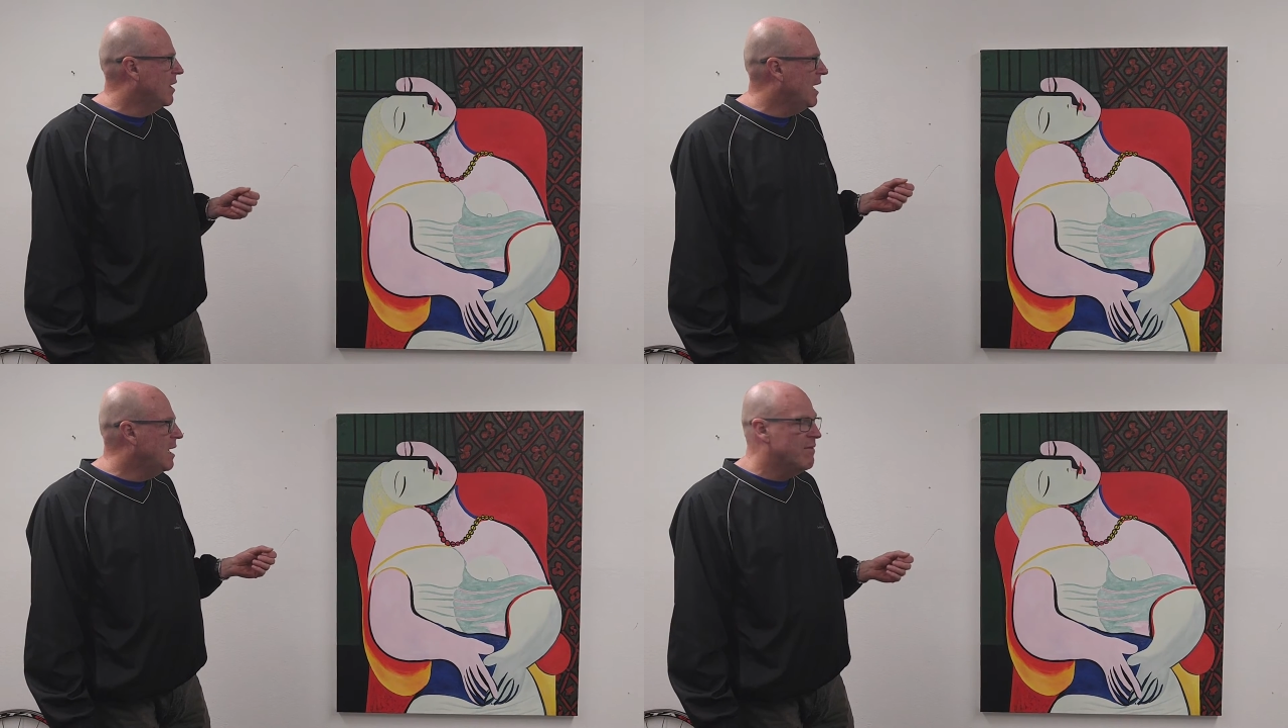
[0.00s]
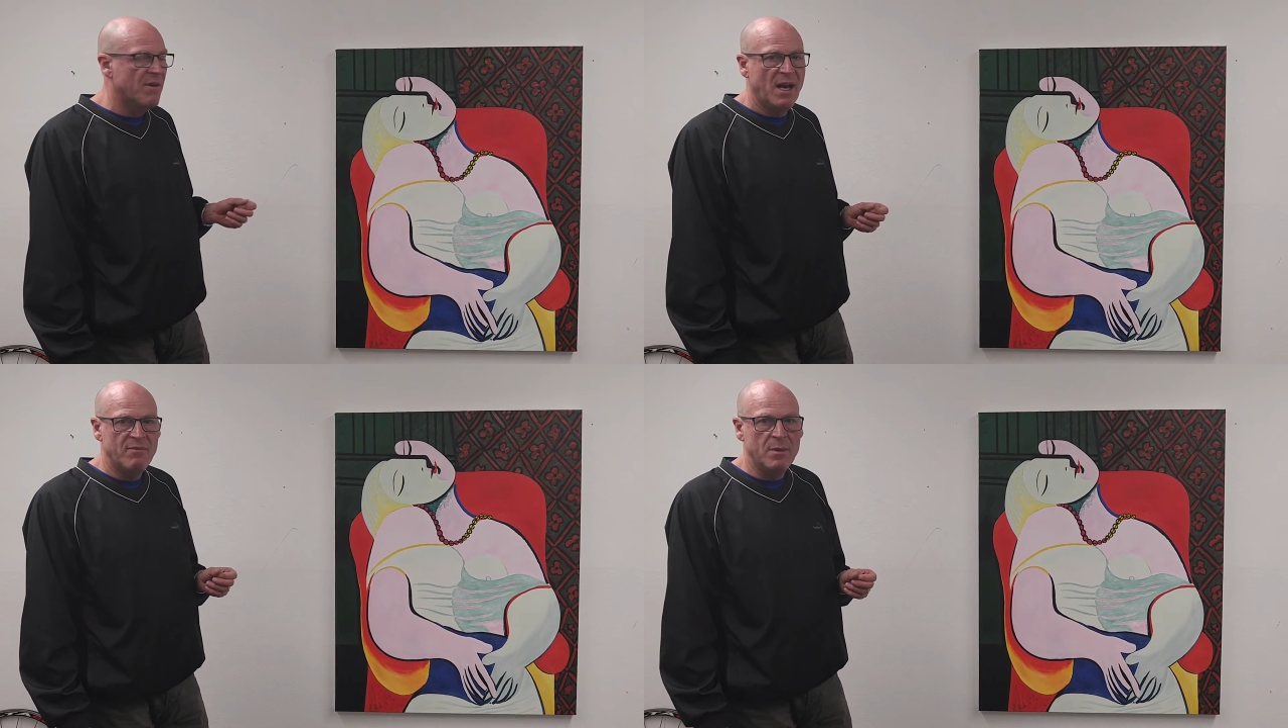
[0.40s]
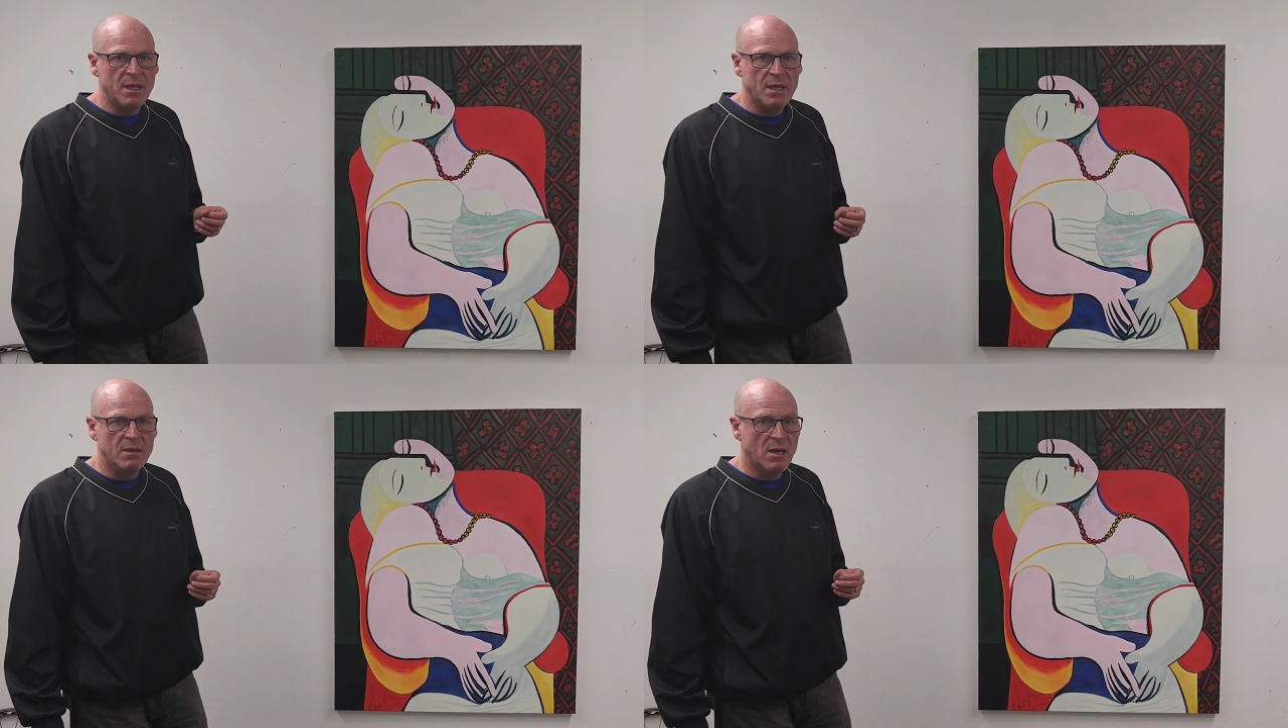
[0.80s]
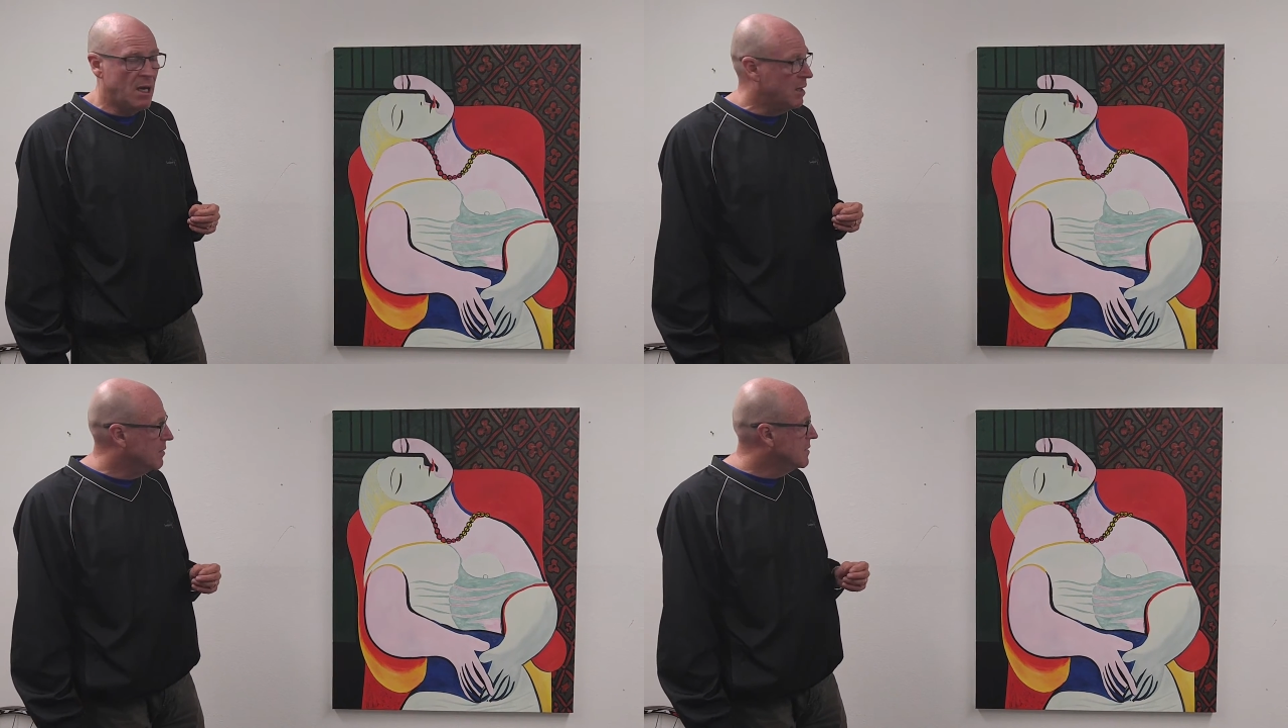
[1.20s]
for $85 million.
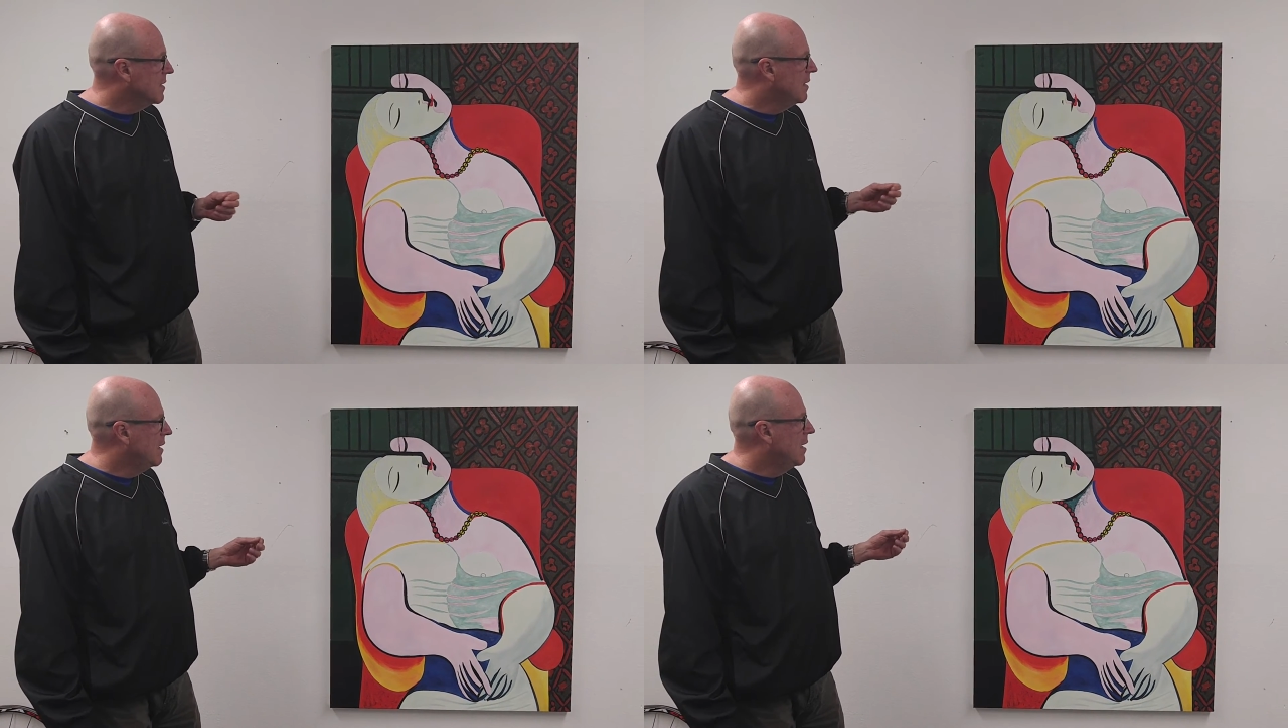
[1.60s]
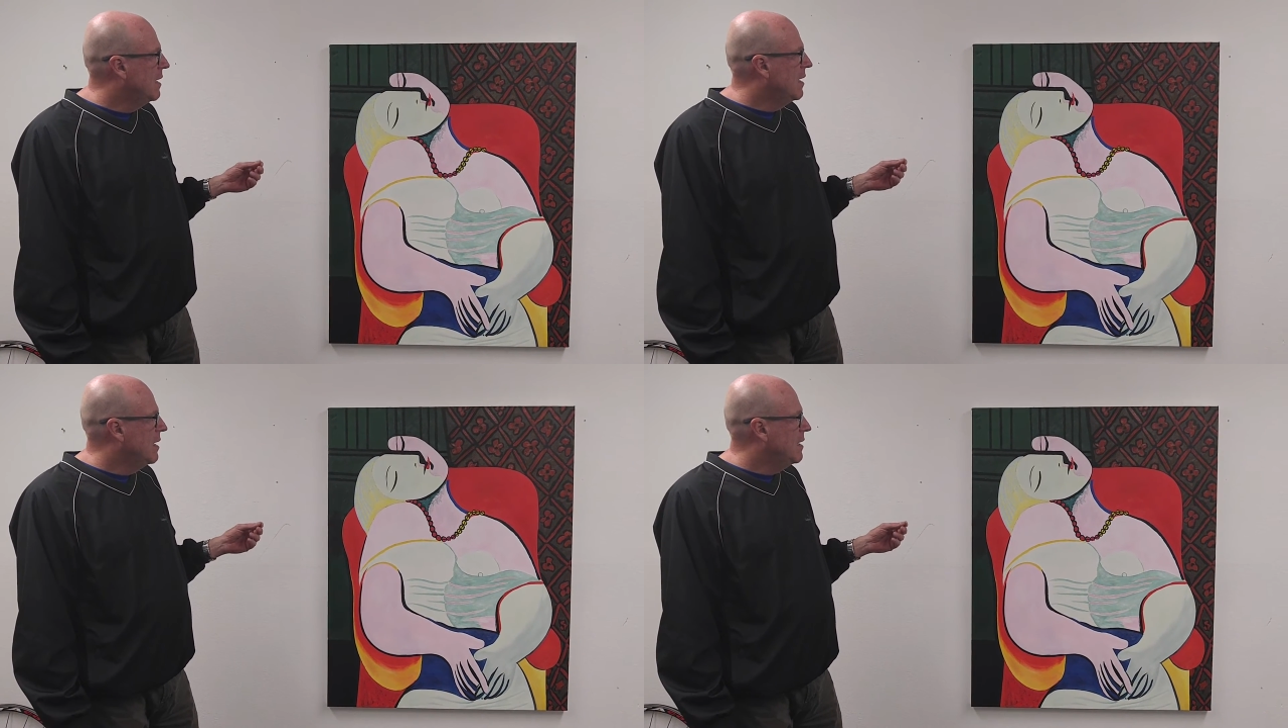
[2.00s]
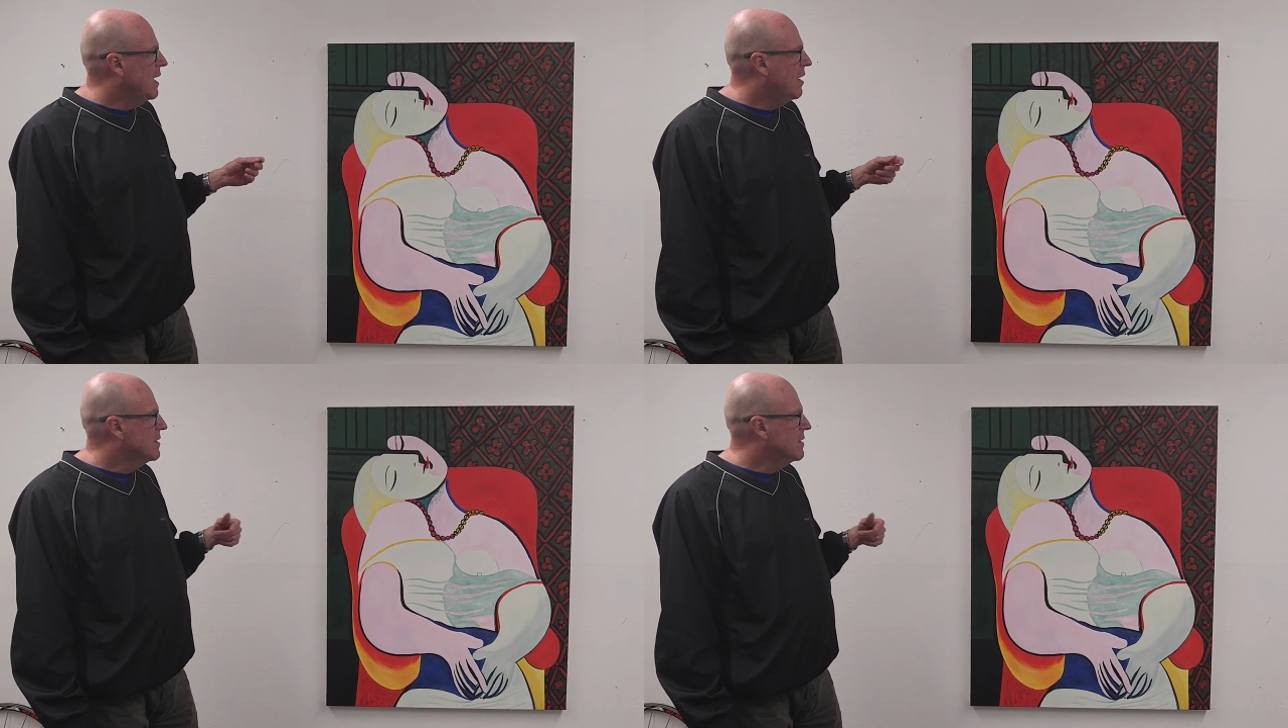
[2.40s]
Now,